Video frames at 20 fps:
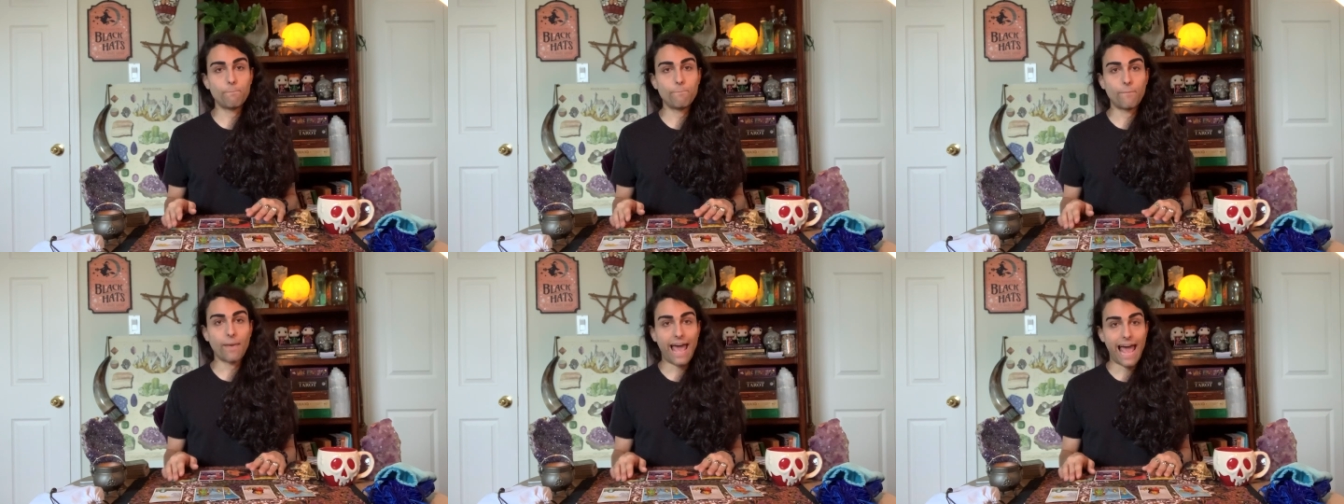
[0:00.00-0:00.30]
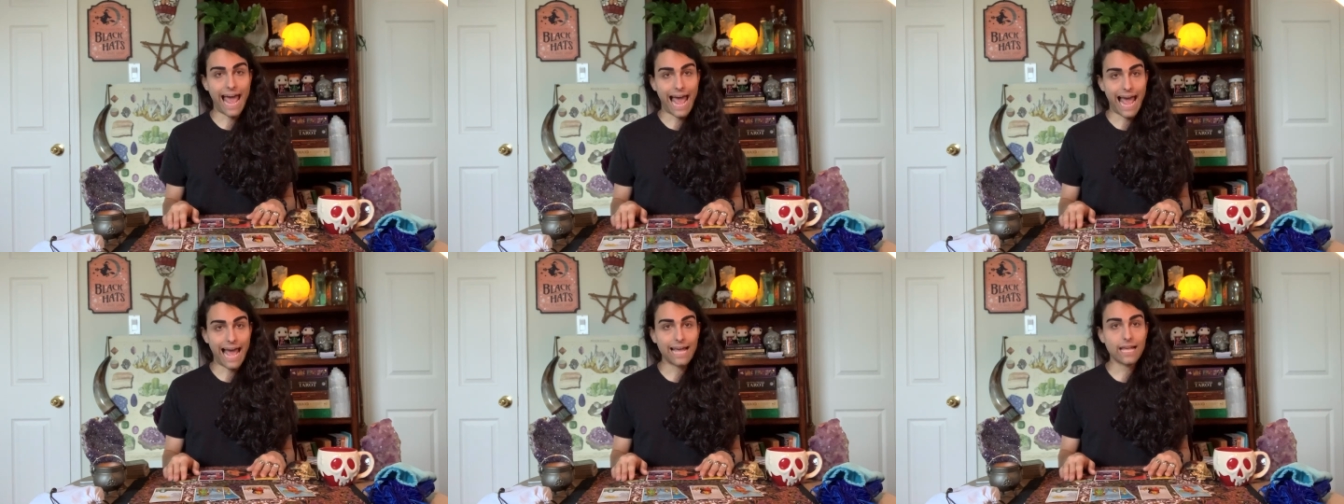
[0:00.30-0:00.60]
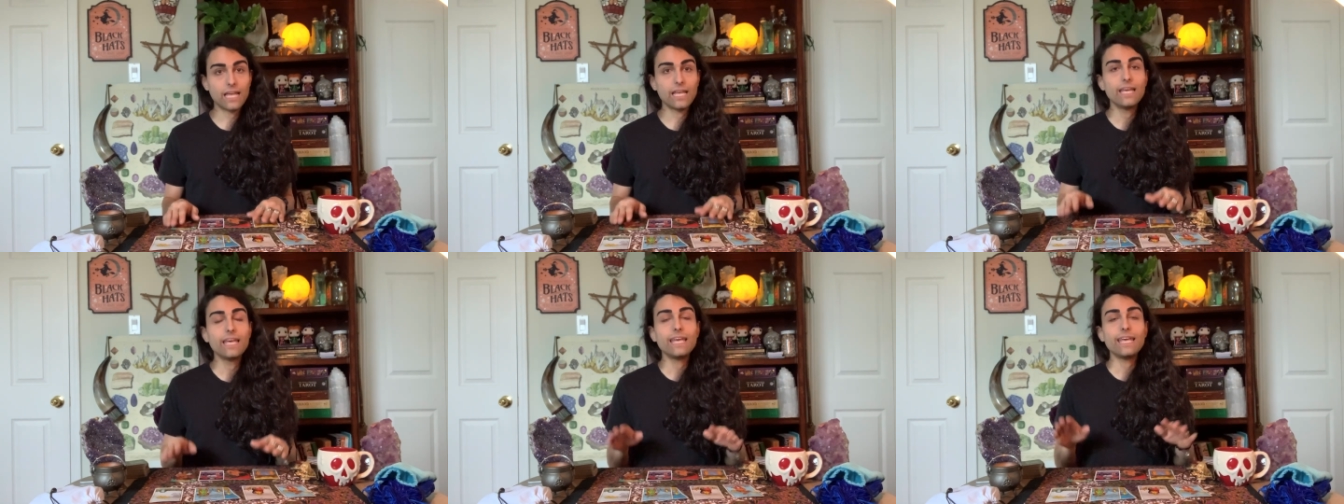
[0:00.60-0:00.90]

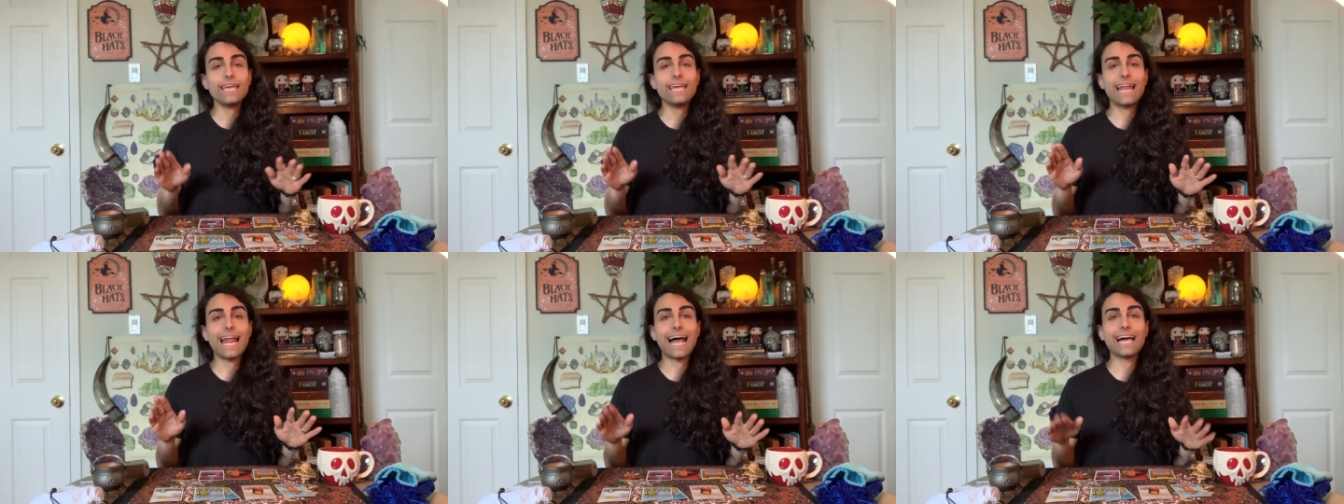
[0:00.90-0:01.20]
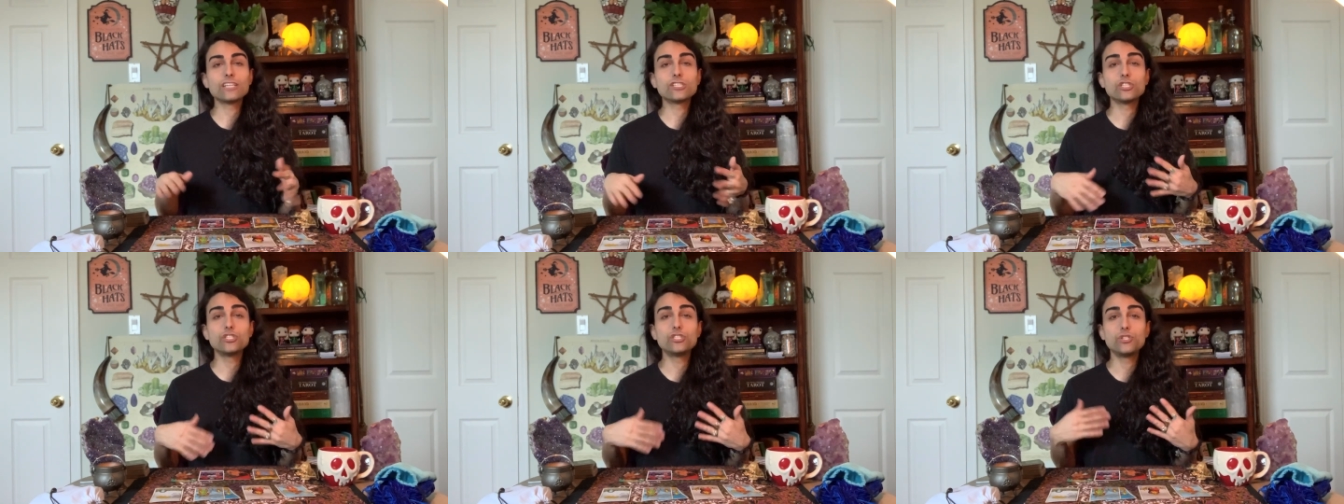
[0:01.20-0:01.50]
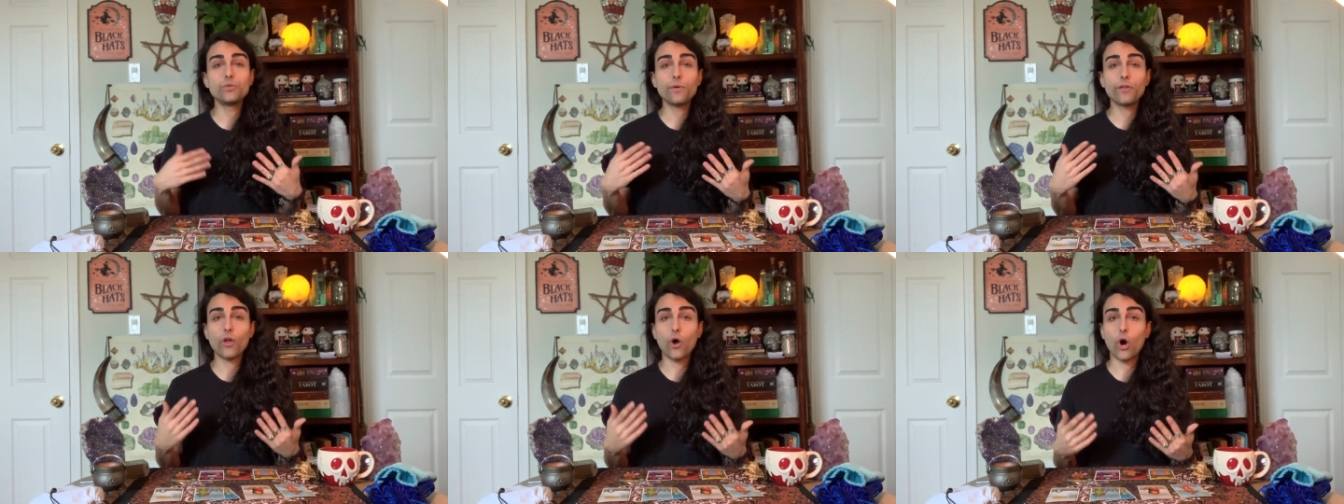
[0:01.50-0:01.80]
back. It has to
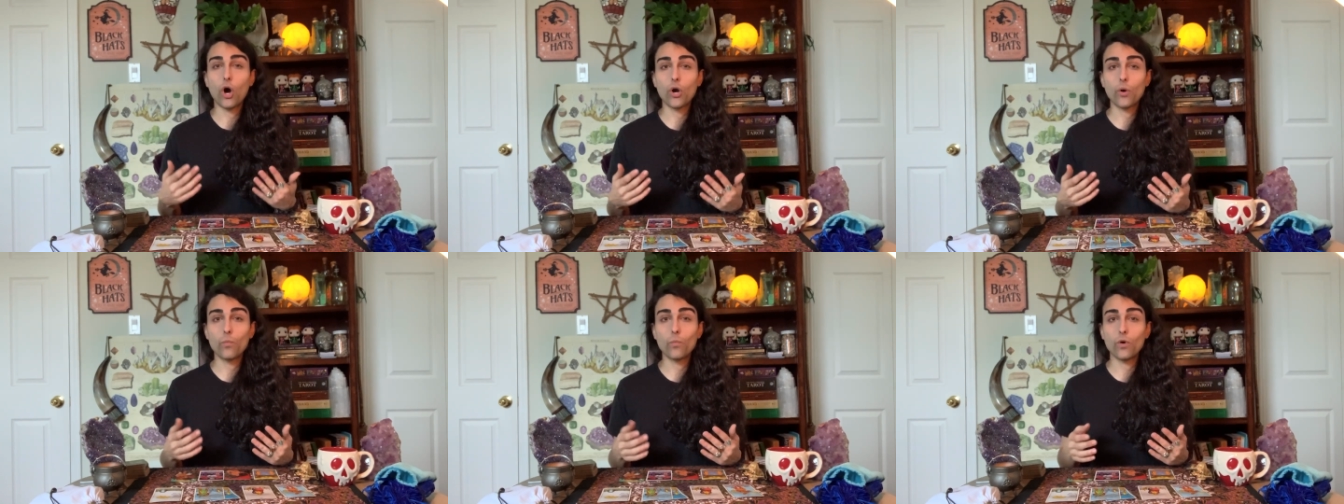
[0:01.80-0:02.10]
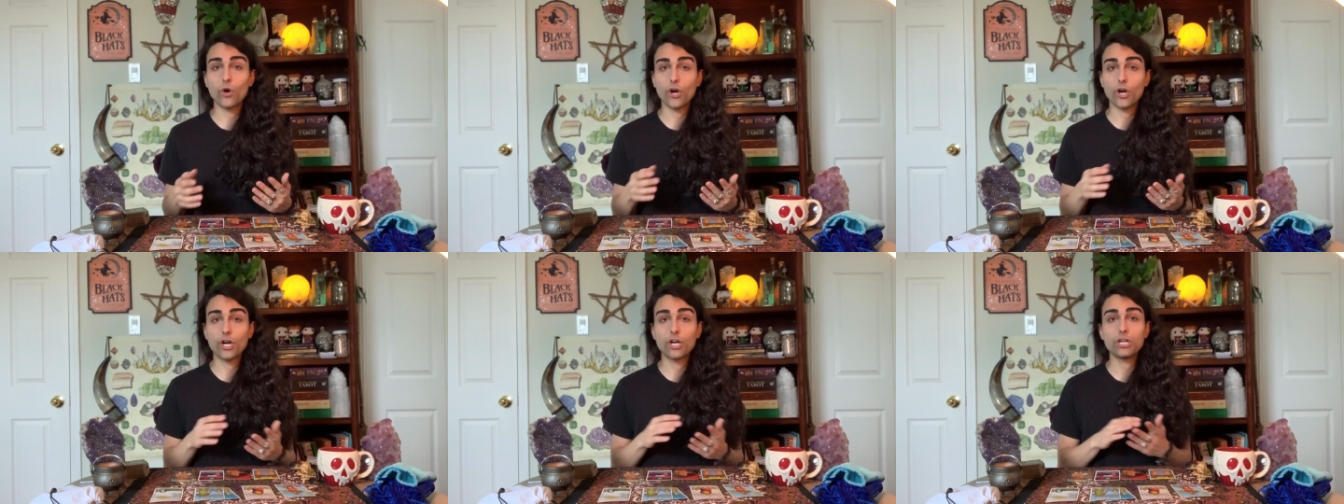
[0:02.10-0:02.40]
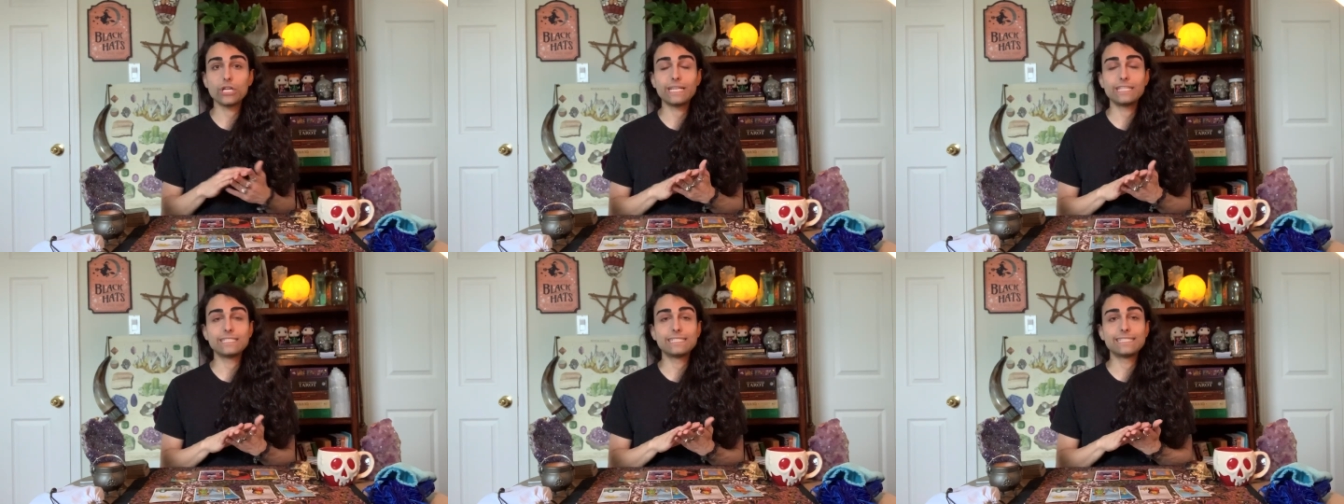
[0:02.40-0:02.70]
do with hard work.